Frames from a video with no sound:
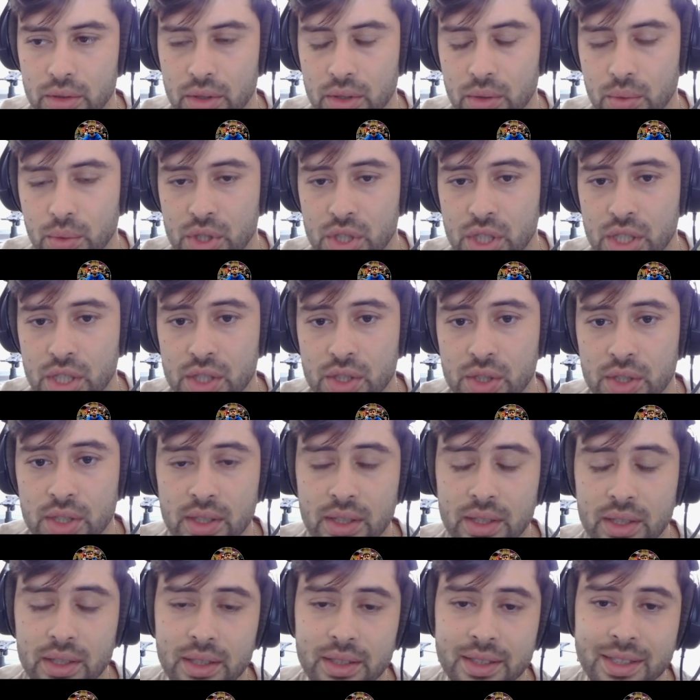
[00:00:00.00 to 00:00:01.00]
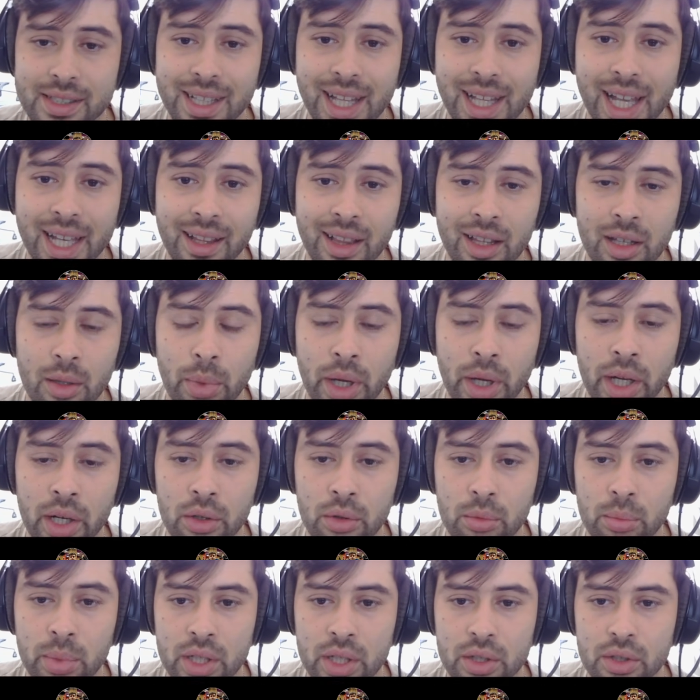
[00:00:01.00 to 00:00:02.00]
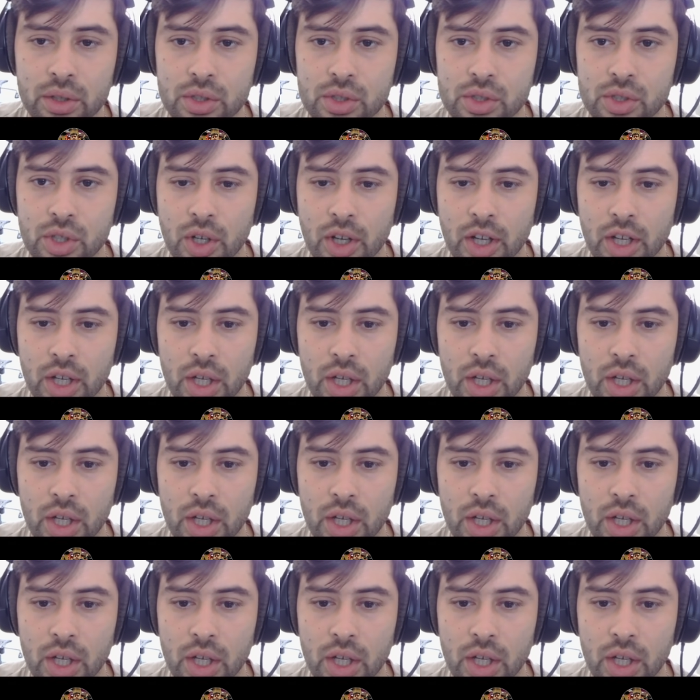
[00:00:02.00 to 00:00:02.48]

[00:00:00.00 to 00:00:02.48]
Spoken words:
which is slightly better because